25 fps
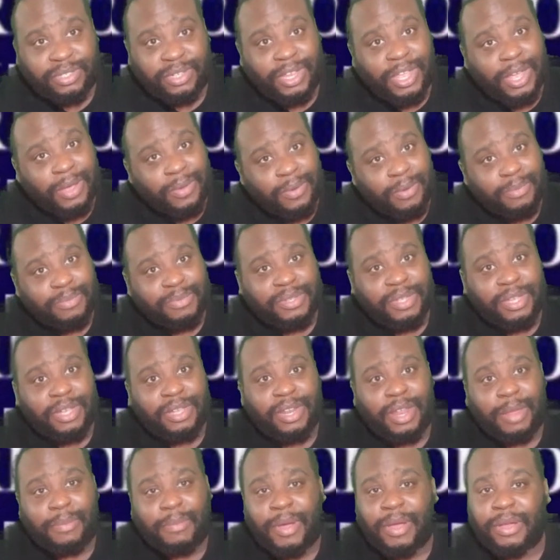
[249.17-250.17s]
You get what I'm
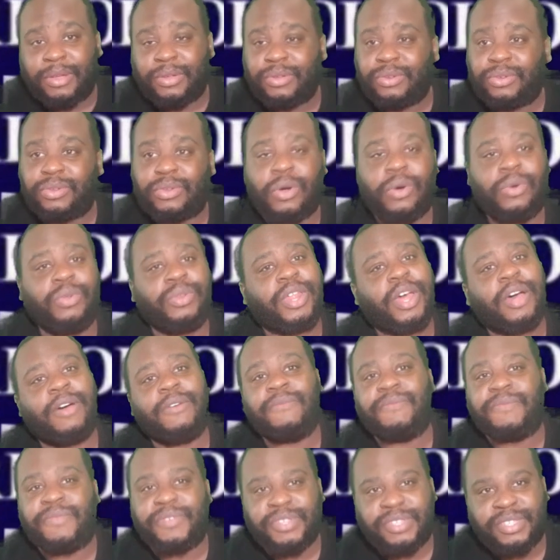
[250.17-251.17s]
saying? Like, man, could go
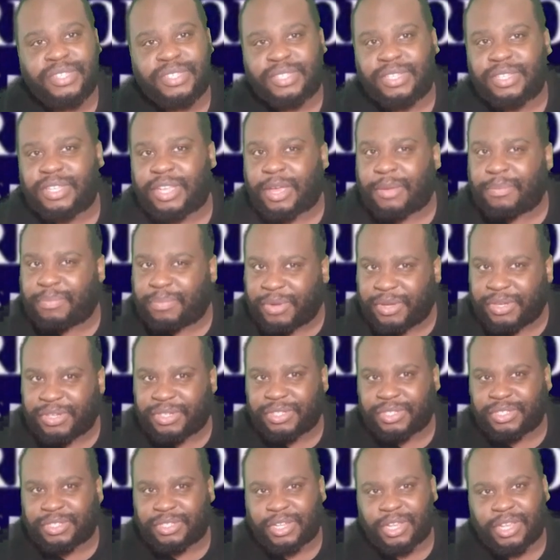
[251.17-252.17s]
down visits and get
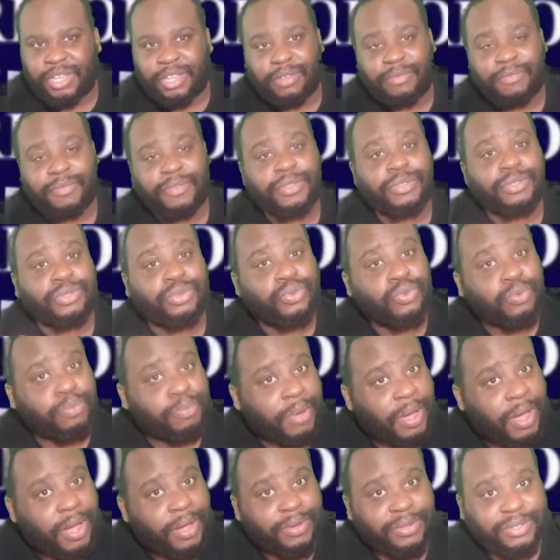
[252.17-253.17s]
pictures taken for two
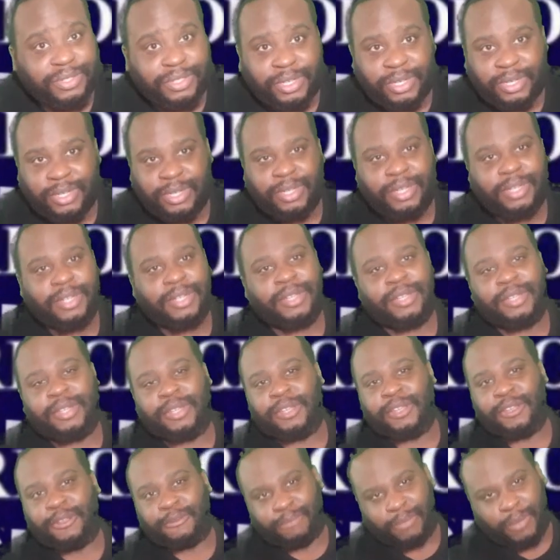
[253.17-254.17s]
pounds, yeah.
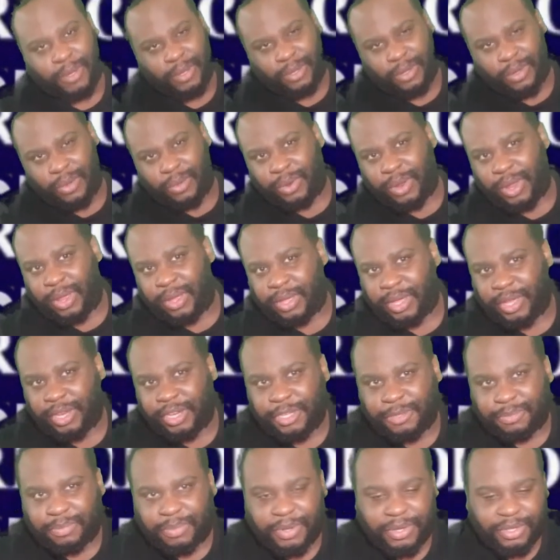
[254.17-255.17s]
Man, go down and get
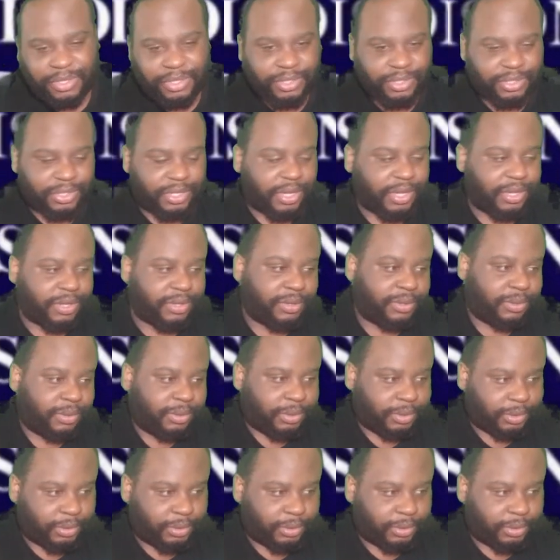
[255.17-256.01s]
these pictures taken.